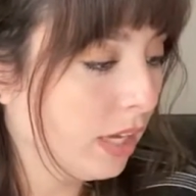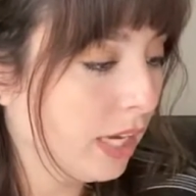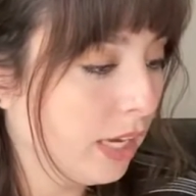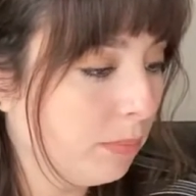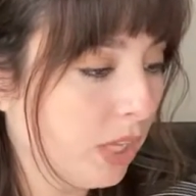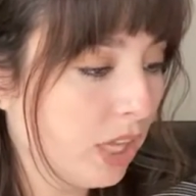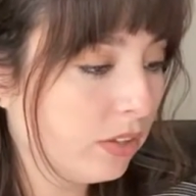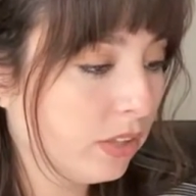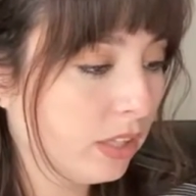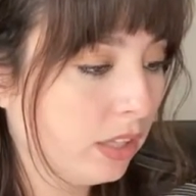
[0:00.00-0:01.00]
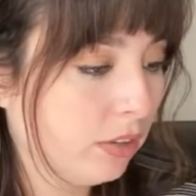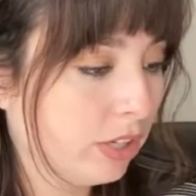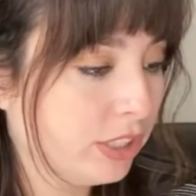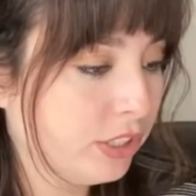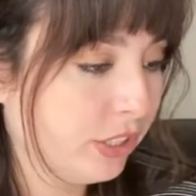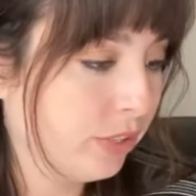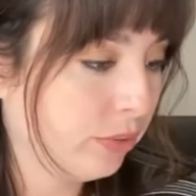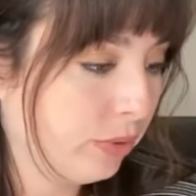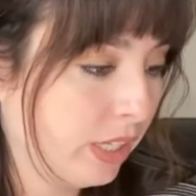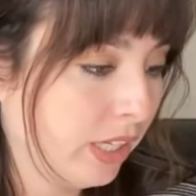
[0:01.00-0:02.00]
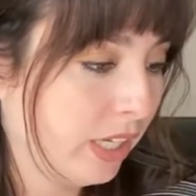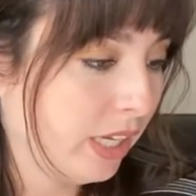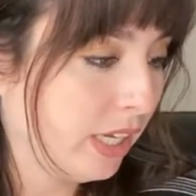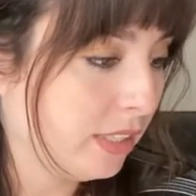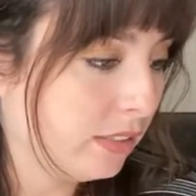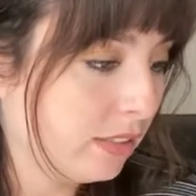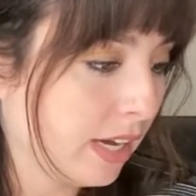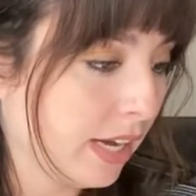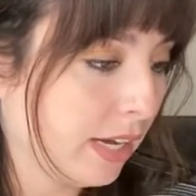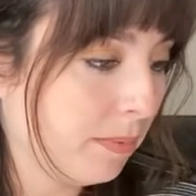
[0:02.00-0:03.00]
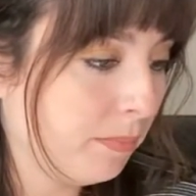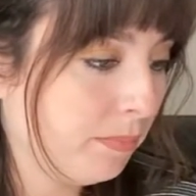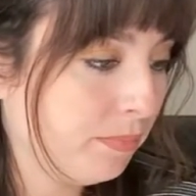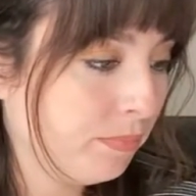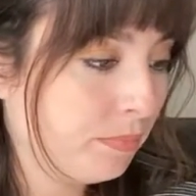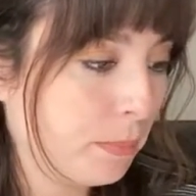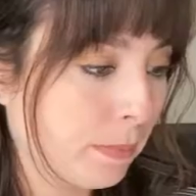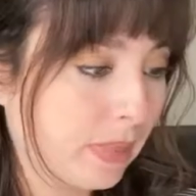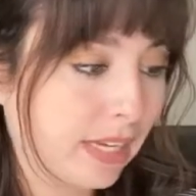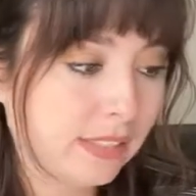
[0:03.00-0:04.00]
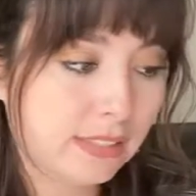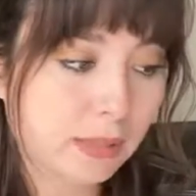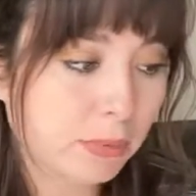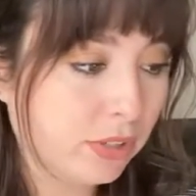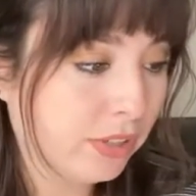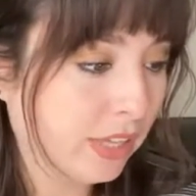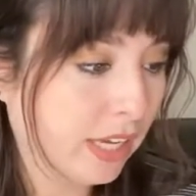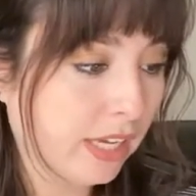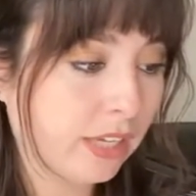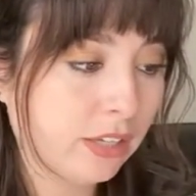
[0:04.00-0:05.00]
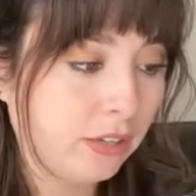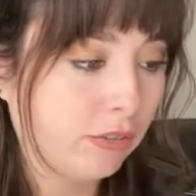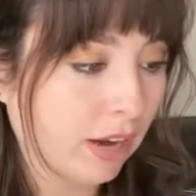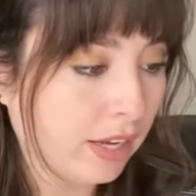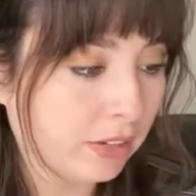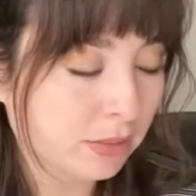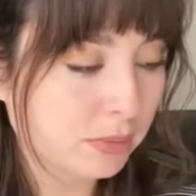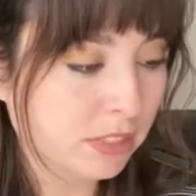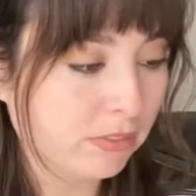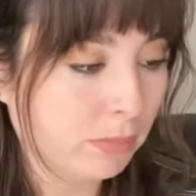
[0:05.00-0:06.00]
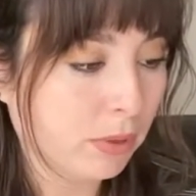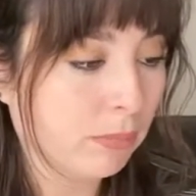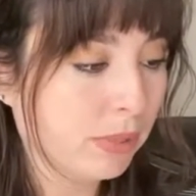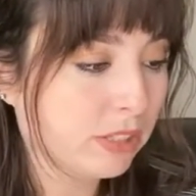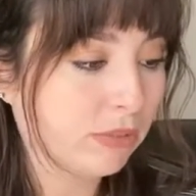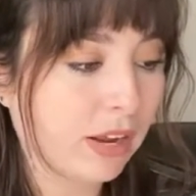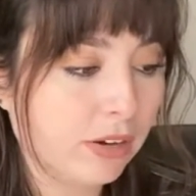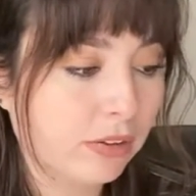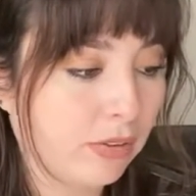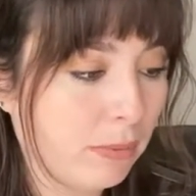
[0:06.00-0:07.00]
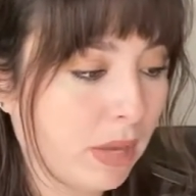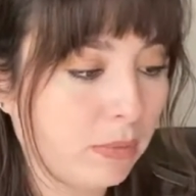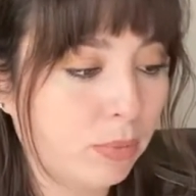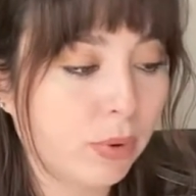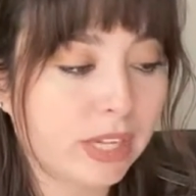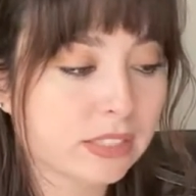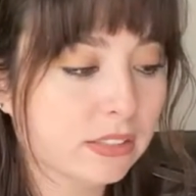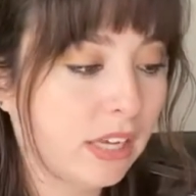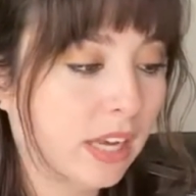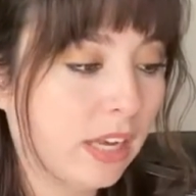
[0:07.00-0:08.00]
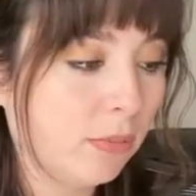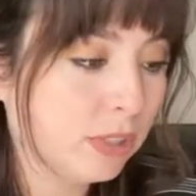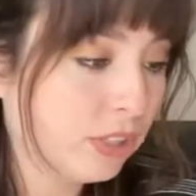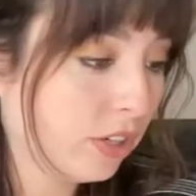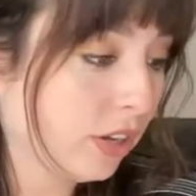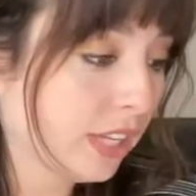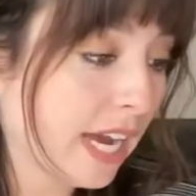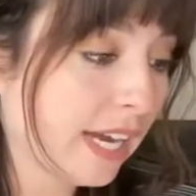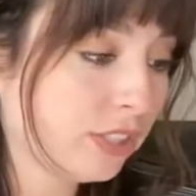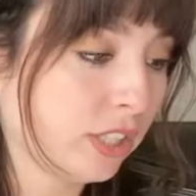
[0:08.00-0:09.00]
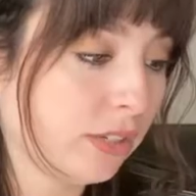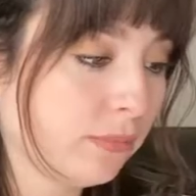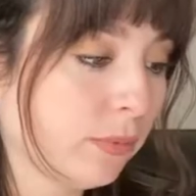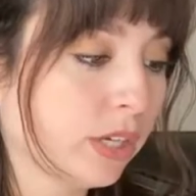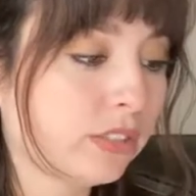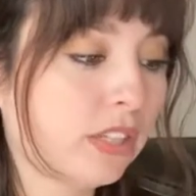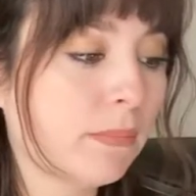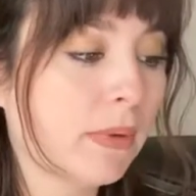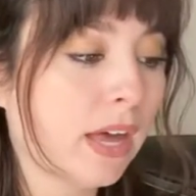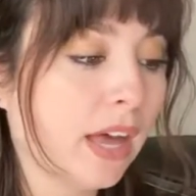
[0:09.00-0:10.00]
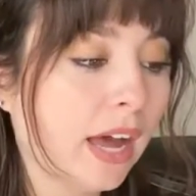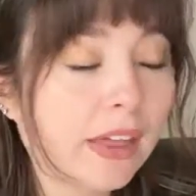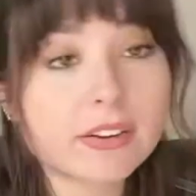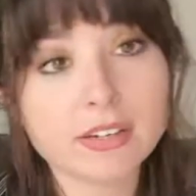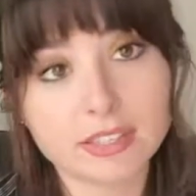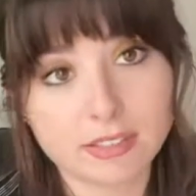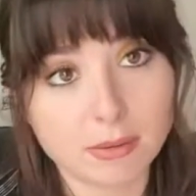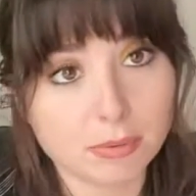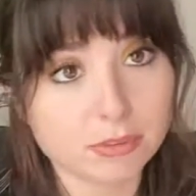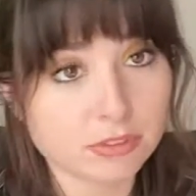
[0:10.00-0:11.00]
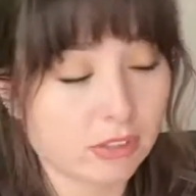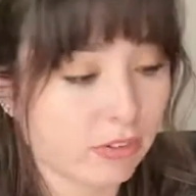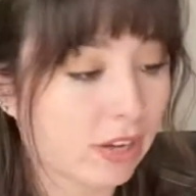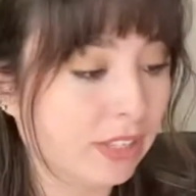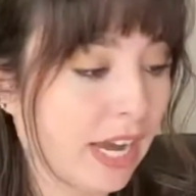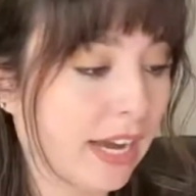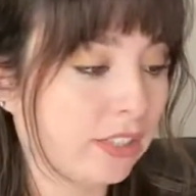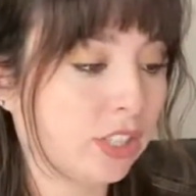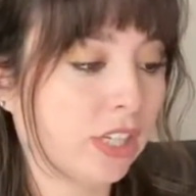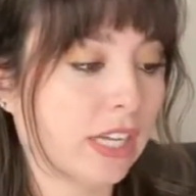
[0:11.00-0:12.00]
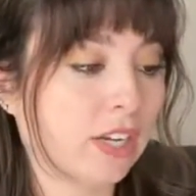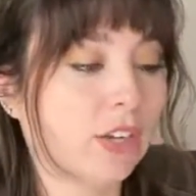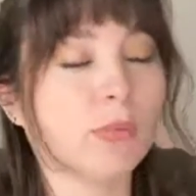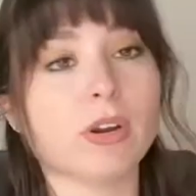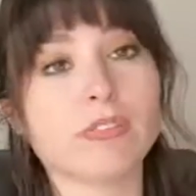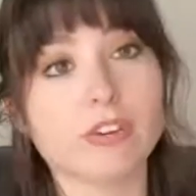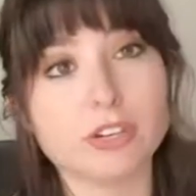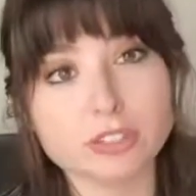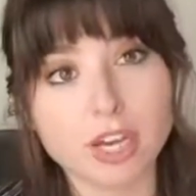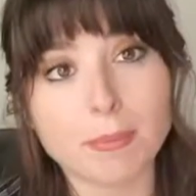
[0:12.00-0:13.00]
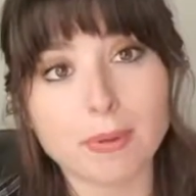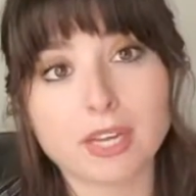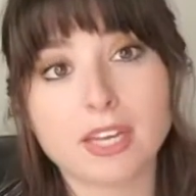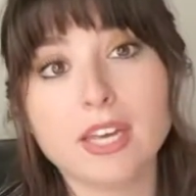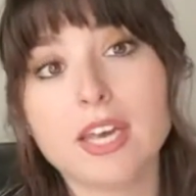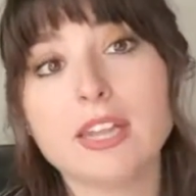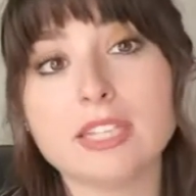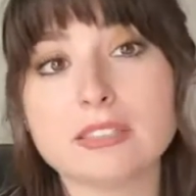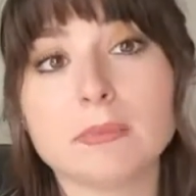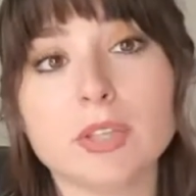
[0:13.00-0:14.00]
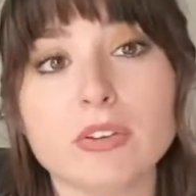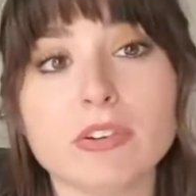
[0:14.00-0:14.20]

The other thing that you can do is similar thing. You write your specific purpose, write your 3 main points, and what's your call to action? What are some other examples of call to action that could work for your topic? And that's something you can